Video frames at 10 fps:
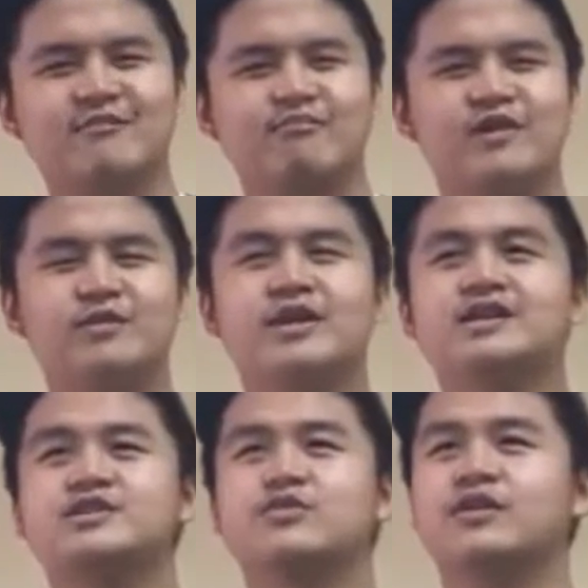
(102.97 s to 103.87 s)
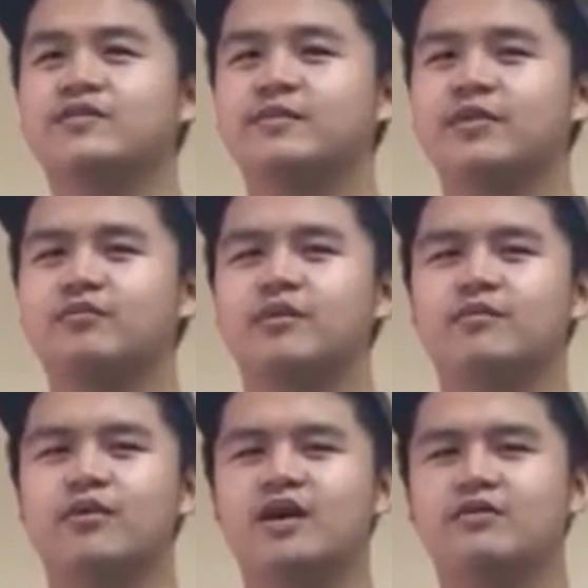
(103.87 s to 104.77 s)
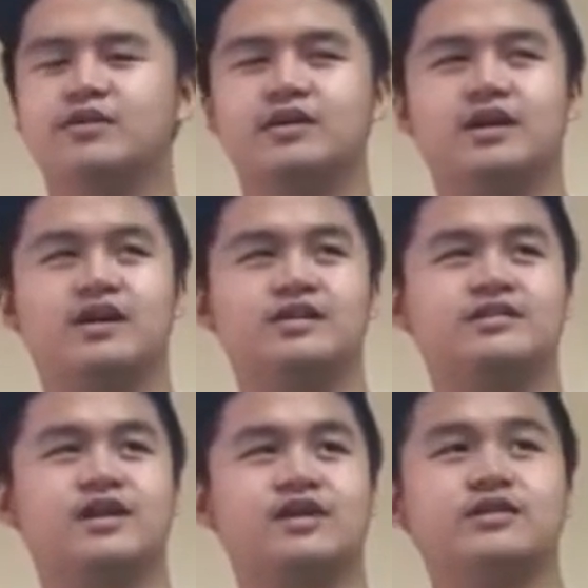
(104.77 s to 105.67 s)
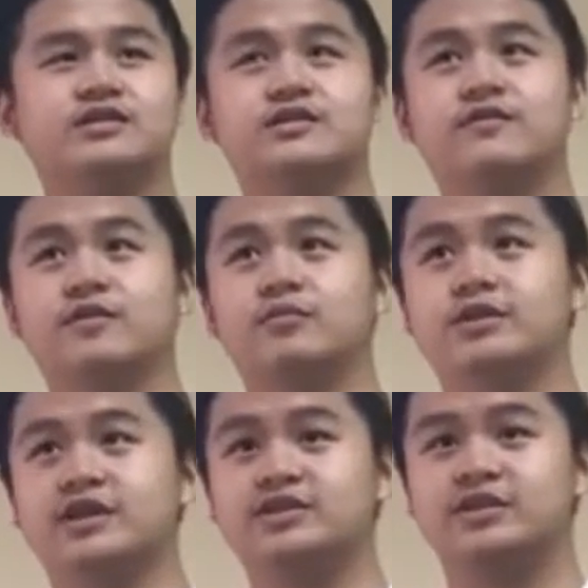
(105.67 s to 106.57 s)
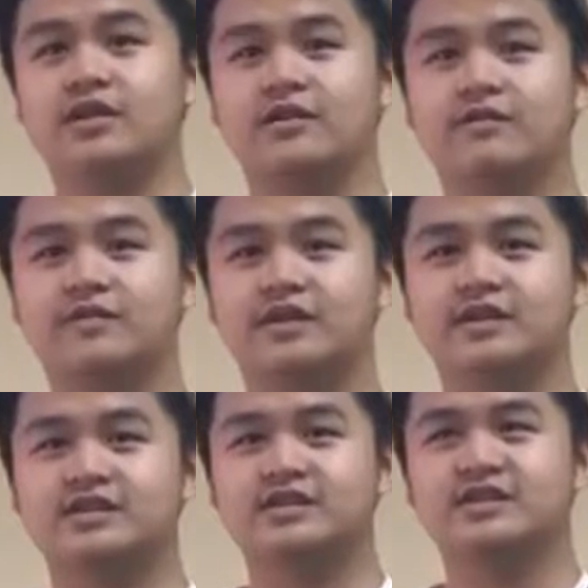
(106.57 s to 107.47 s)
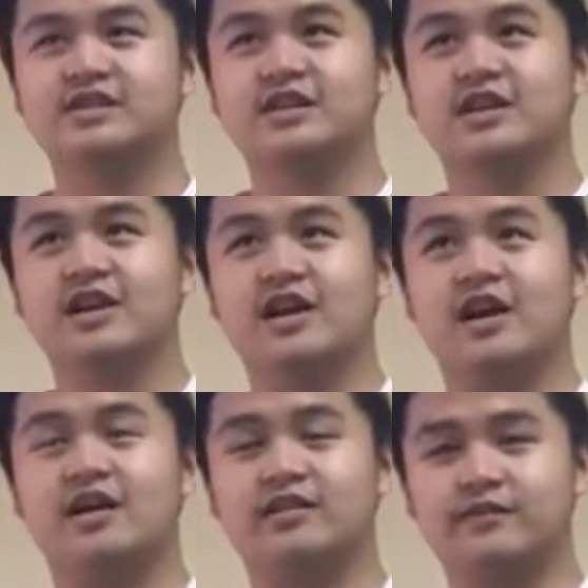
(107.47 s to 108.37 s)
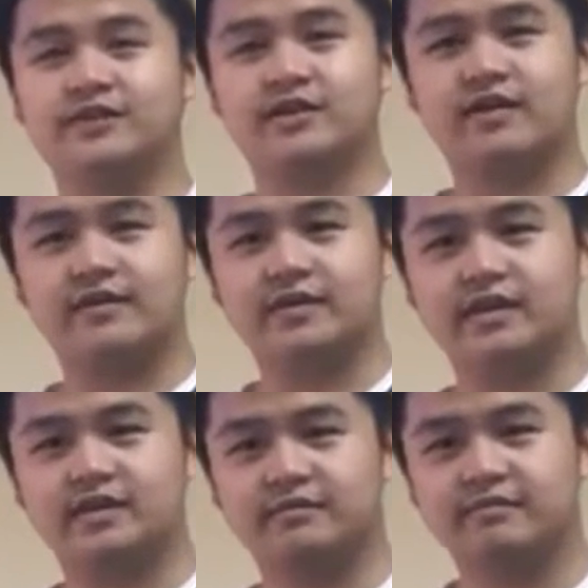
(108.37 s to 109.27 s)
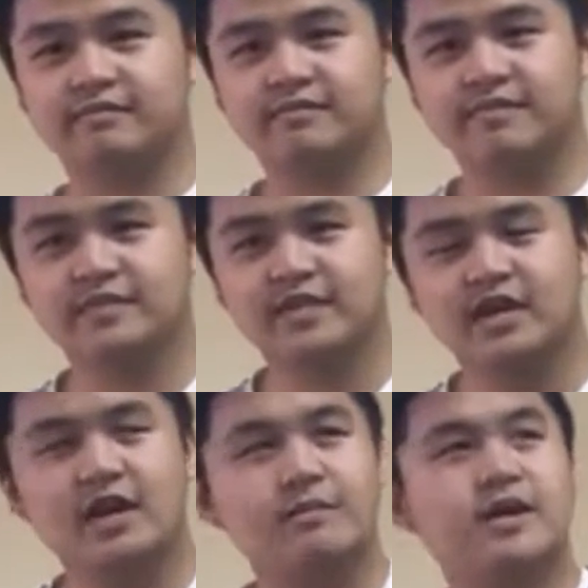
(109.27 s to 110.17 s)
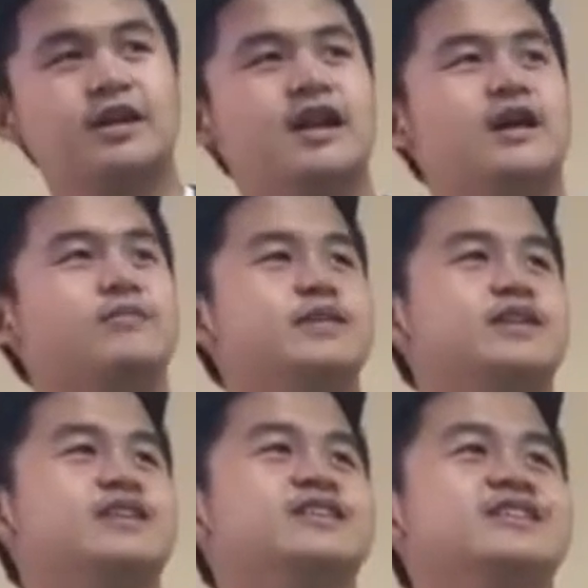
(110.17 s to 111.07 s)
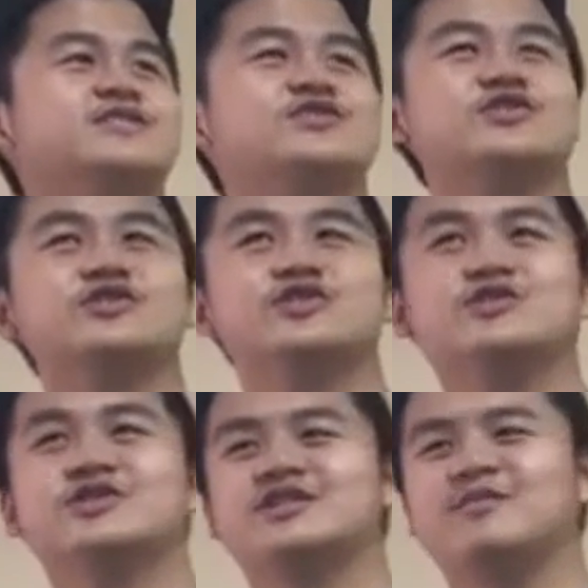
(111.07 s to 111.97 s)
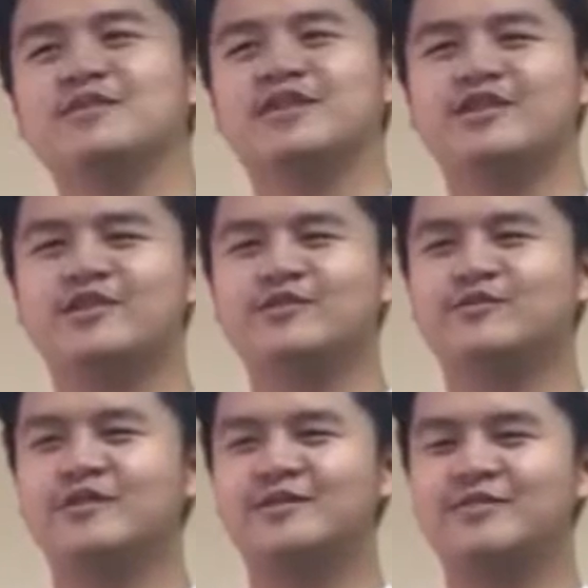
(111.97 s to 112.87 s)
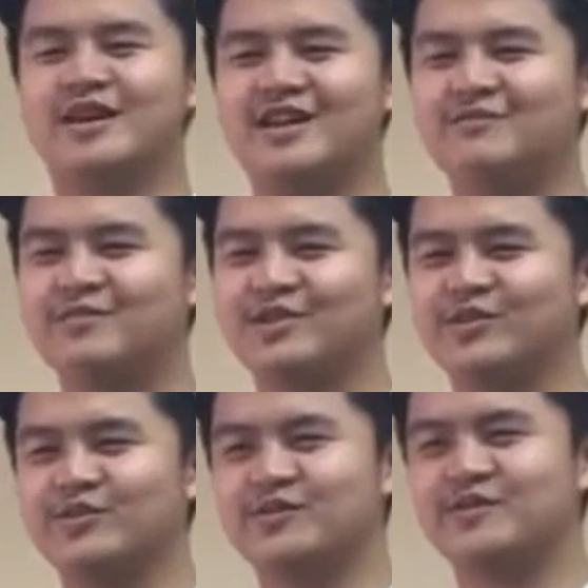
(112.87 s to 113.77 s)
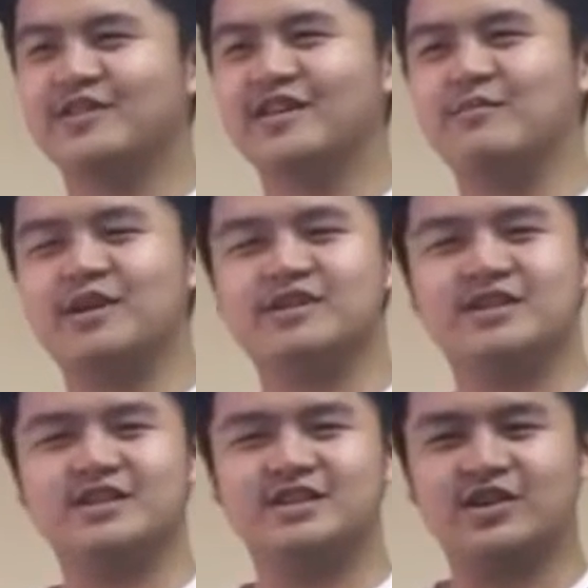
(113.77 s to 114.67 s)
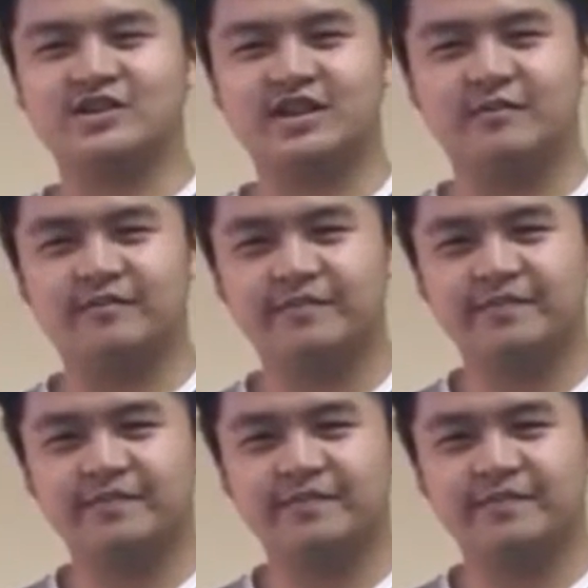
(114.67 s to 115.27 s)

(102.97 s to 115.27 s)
Maybe that's one of the problems why we can't harness the full potential of this artificial gravity. But let me introduce you to something new. Let me help you imagine this concept.